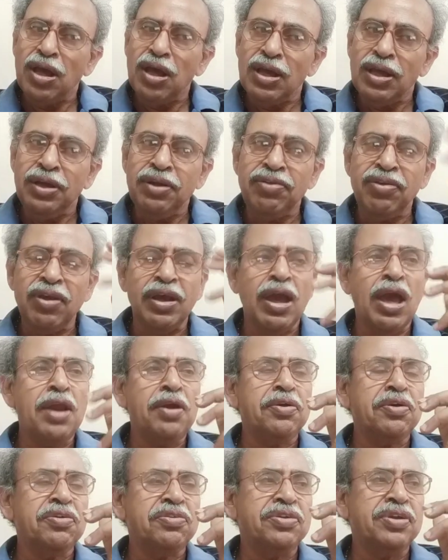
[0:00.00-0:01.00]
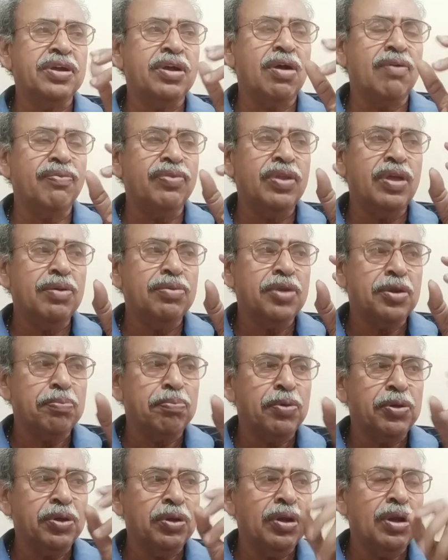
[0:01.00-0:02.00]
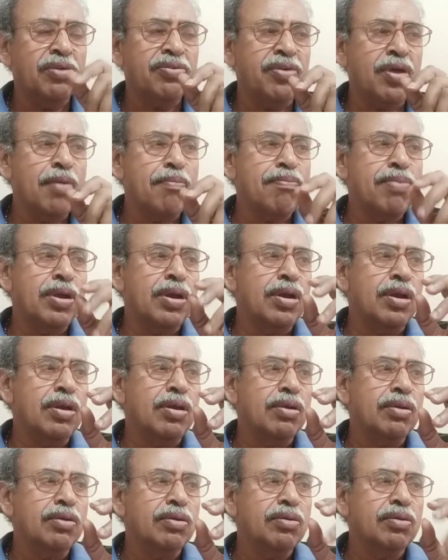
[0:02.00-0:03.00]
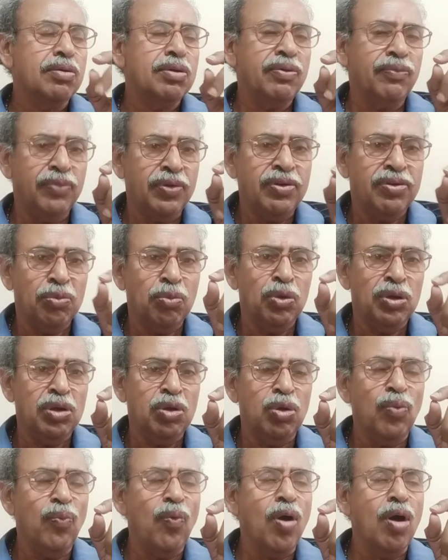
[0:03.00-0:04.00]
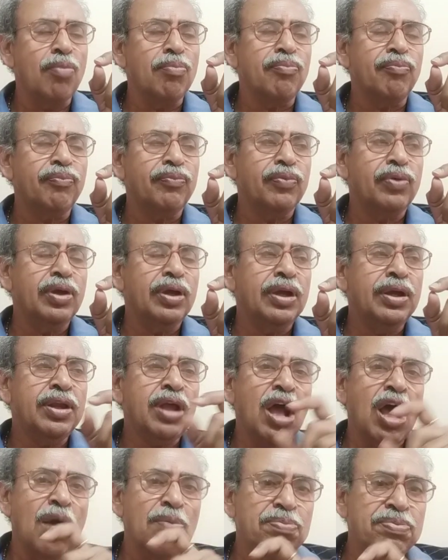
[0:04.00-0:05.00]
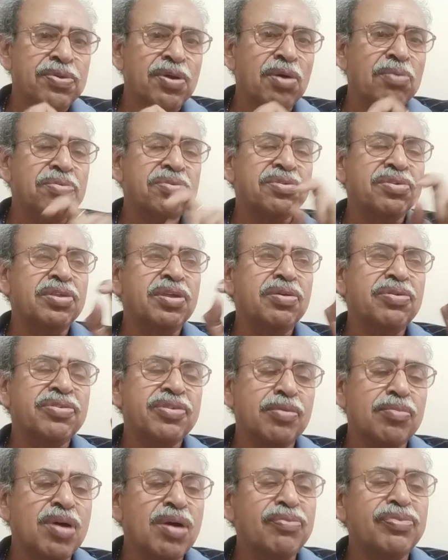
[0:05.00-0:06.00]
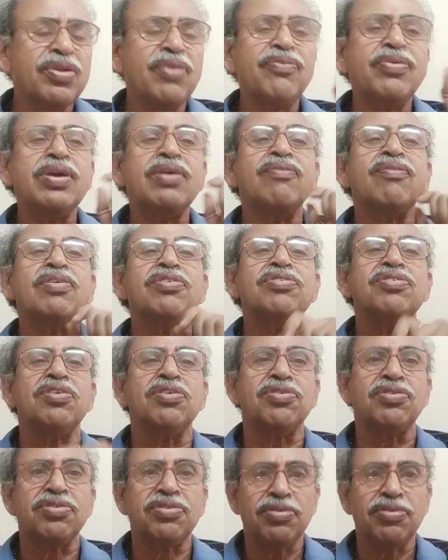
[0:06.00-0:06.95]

it is a characteristic of that particular sample. If it is only uniform, it absorbs the sum of the frequencies